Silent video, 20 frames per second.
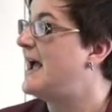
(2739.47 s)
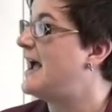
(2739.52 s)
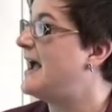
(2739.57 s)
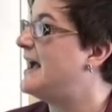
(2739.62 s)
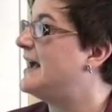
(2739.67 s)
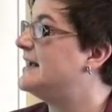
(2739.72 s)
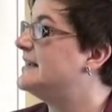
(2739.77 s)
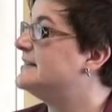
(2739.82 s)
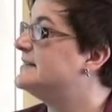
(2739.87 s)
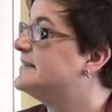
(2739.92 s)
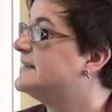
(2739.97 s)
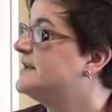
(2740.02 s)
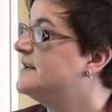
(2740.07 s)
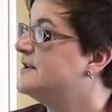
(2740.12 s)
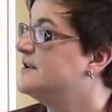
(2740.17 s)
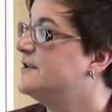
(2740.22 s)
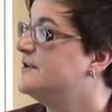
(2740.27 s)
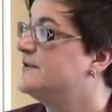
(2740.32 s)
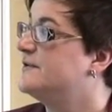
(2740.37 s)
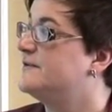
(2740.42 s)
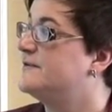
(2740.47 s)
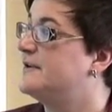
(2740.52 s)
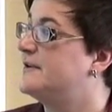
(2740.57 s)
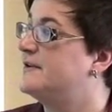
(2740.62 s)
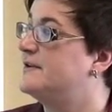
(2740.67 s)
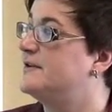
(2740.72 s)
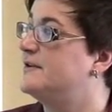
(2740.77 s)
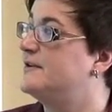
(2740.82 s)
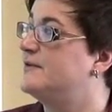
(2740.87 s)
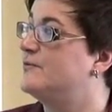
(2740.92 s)
And
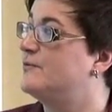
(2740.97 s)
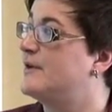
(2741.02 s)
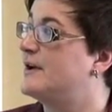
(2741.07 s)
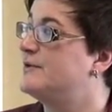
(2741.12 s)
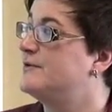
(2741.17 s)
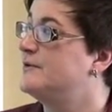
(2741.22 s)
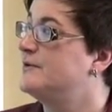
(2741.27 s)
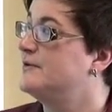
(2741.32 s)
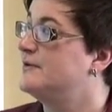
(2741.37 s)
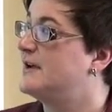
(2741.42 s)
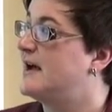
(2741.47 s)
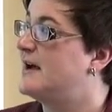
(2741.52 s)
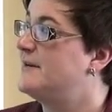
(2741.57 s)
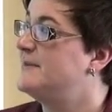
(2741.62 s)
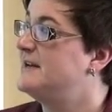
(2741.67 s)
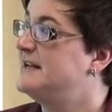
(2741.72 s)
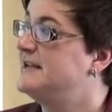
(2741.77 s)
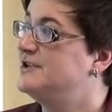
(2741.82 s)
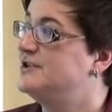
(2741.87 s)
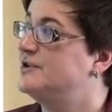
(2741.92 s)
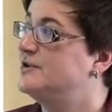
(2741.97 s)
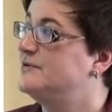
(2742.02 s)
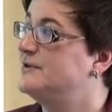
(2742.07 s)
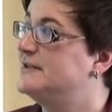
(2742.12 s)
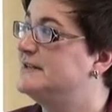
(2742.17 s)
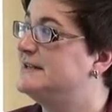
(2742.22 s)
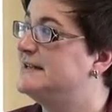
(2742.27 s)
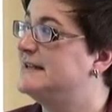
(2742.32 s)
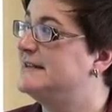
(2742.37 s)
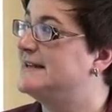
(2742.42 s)
whether, how many
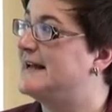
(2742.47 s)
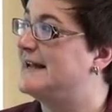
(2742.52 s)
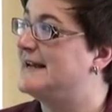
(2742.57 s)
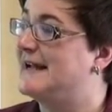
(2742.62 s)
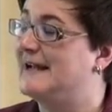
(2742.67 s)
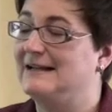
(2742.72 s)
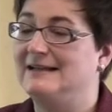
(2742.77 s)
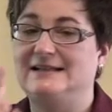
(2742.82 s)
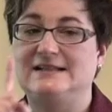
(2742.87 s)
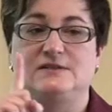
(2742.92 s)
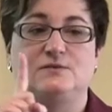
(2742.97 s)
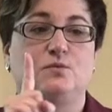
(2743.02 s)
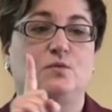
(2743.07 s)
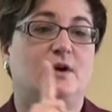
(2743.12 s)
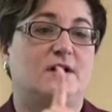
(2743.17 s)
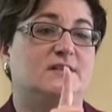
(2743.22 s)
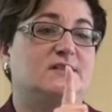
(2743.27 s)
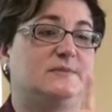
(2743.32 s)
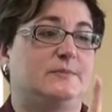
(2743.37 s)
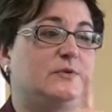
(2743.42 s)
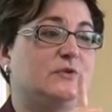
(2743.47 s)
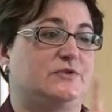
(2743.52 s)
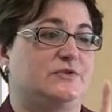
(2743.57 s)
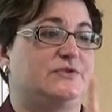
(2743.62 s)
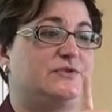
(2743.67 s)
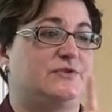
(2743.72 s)
children did that at least once per